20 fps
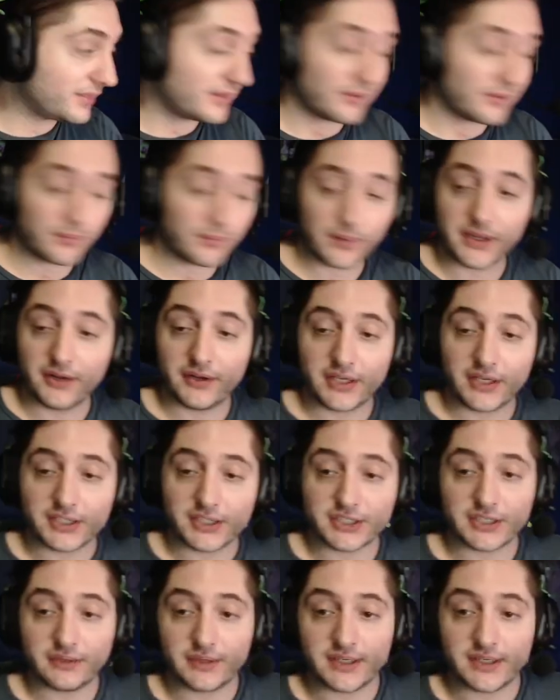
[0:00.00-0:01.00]
The real
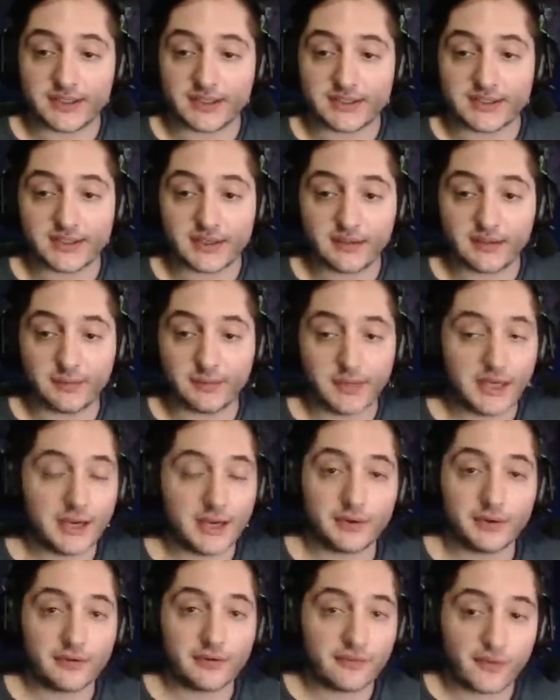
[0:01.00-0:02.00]
issue is being
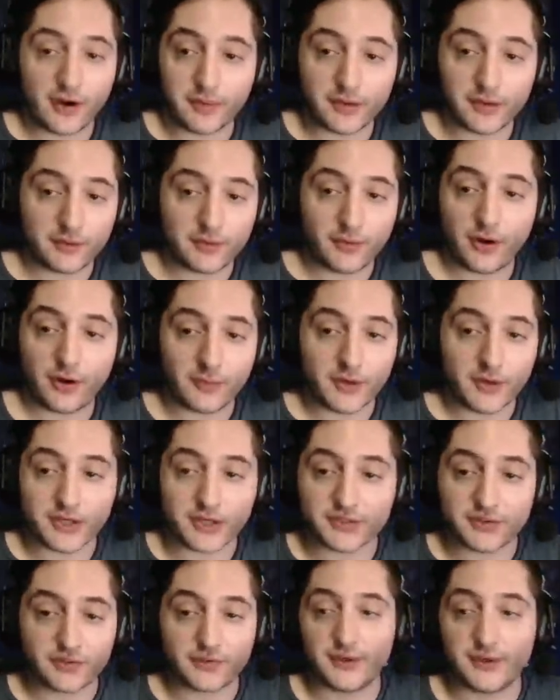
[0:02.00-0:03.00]
able to farm your watermarks
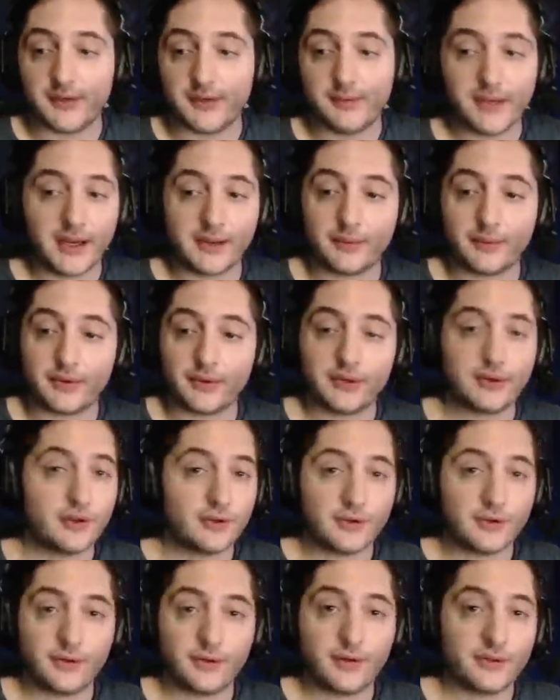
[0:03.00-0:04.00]
for free, being able to go
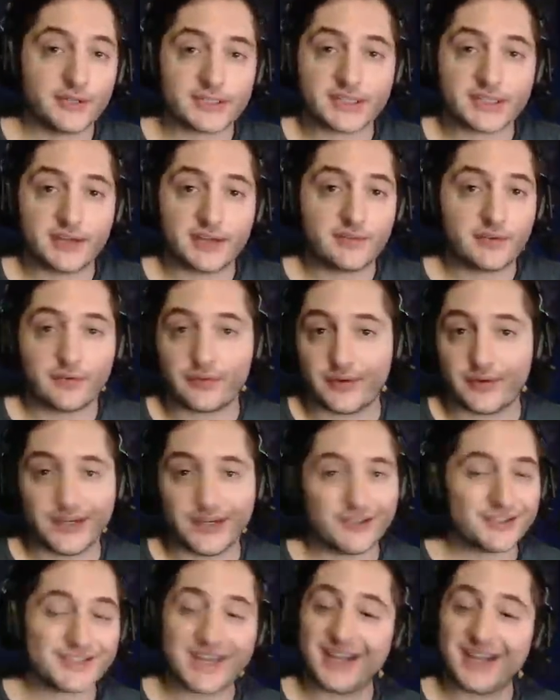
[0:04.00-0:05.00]
do all this stuff for free.
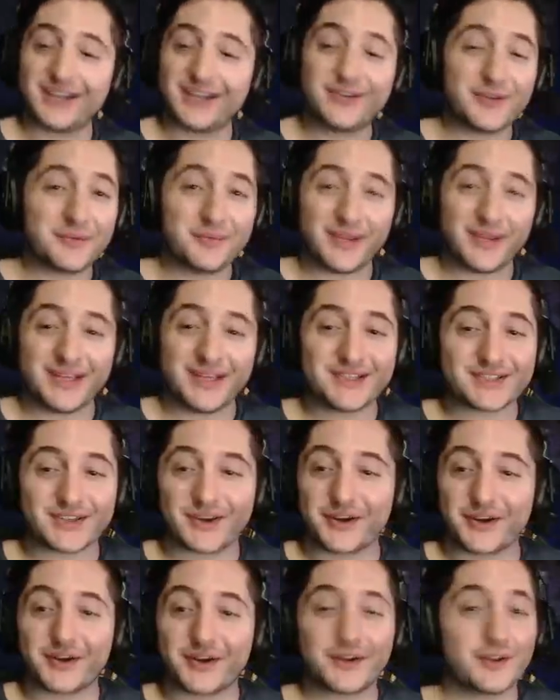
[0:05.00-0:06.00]
Just get into a big
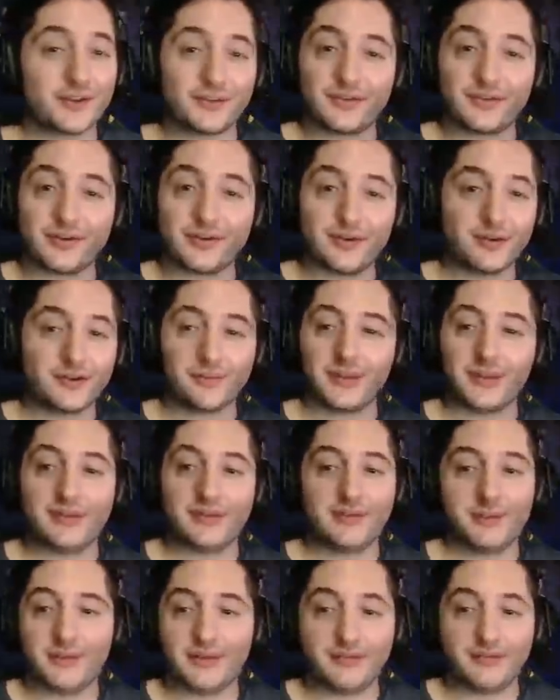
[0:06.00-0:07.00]
zerg, turn your
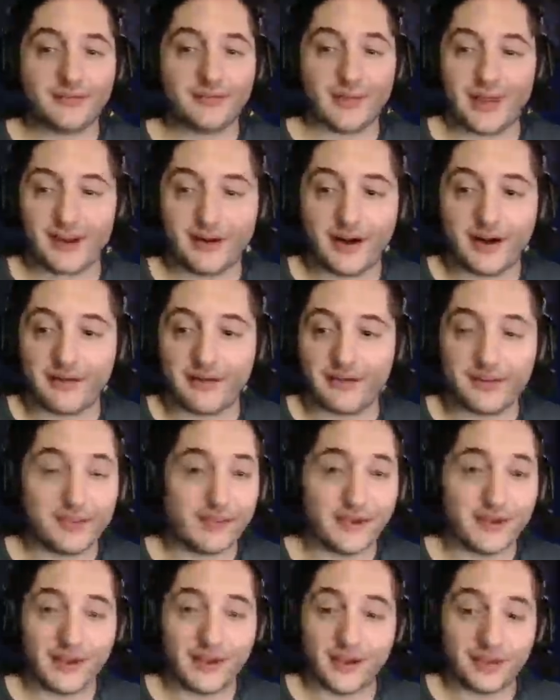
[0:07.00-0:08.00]
PvP flag off in
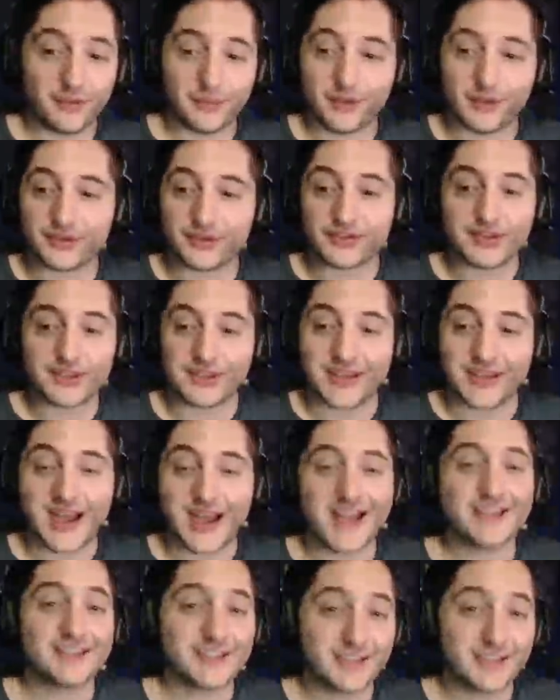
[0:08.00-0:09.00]
the most
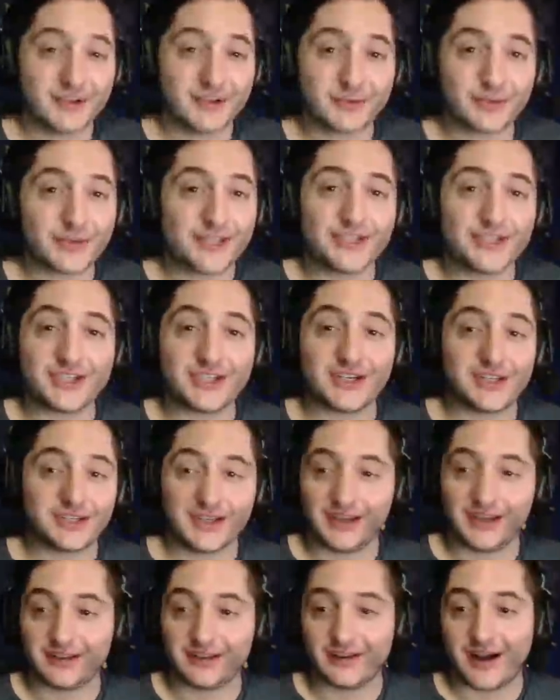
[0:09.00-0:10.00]
contested region in
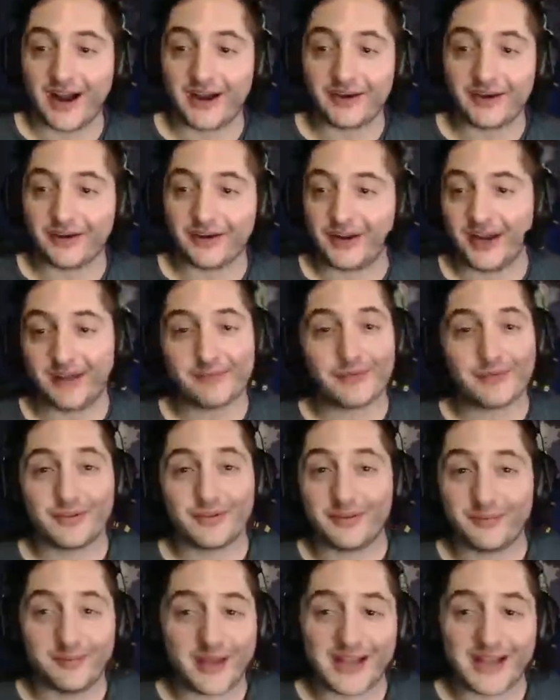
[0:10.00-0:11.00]
the entire game for the
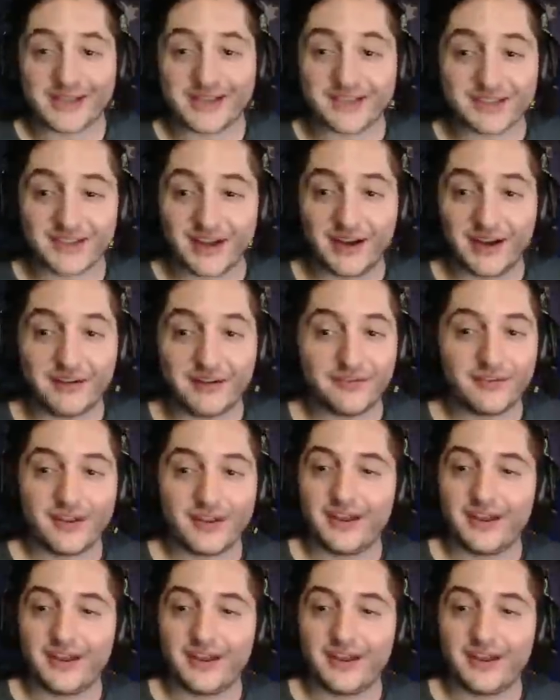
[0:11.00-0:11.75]
best stuff.